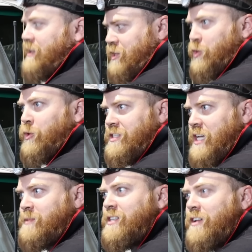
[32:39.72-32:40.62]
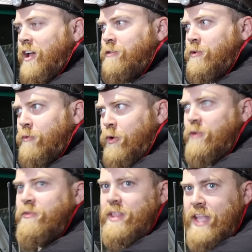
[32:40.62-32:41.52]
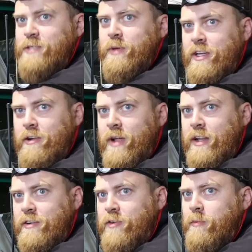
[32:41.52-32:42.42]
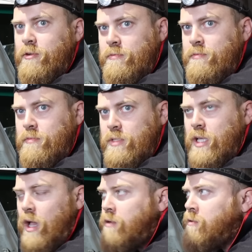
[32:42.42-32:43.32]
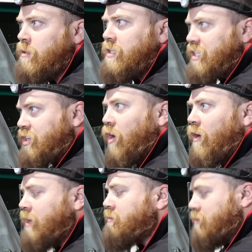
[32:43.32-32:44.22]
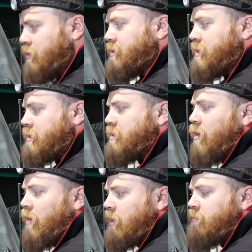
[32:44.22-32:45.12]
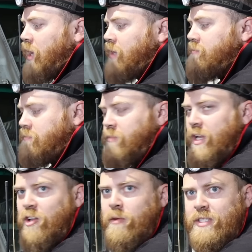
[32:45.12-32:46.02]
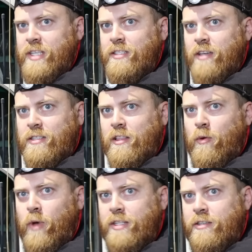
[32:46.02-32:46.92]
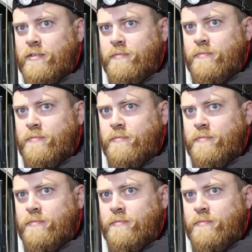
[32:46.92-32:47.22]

your coolant temps are gonna go through the roof and that's where you're gonna run into trouble. So it's a guide, use it as a guide, but a bit of common sense goes a long way too.